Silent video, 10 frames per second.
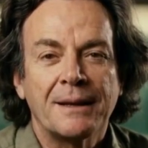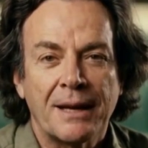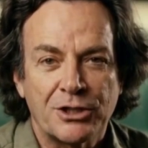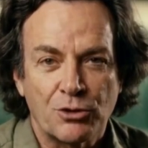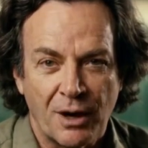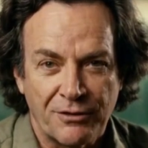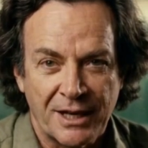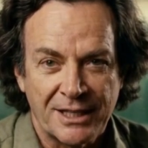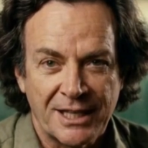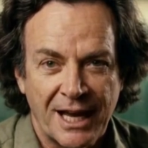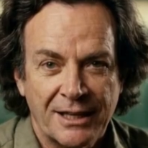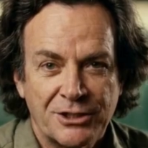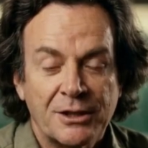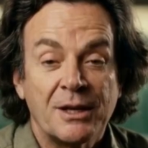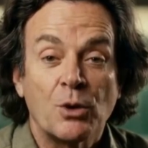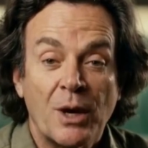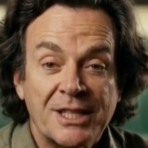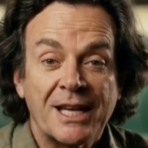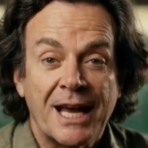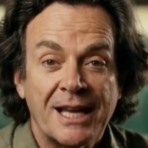It's roughly 10 to the
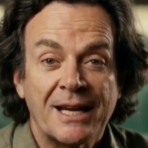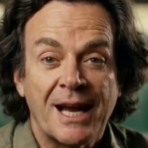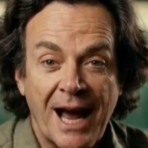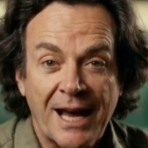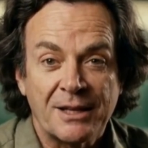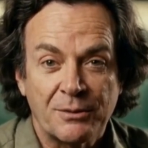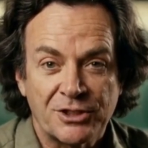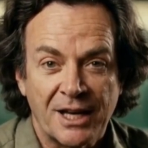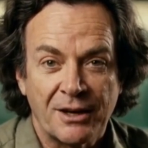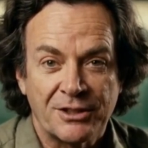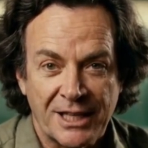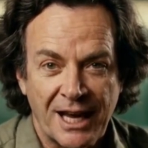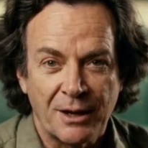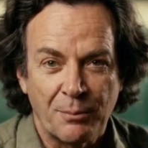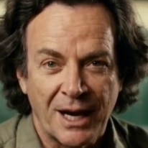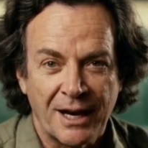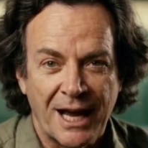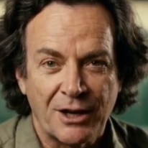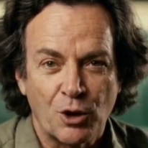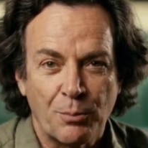28 atoms held together by
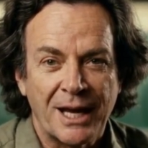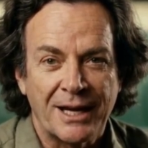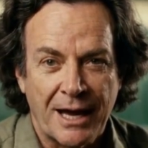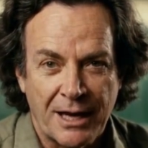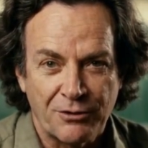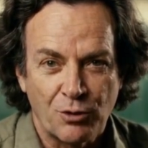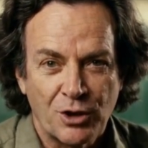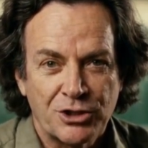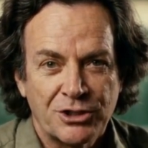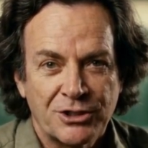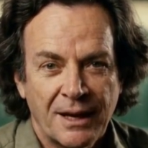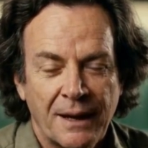electromagnetic forces.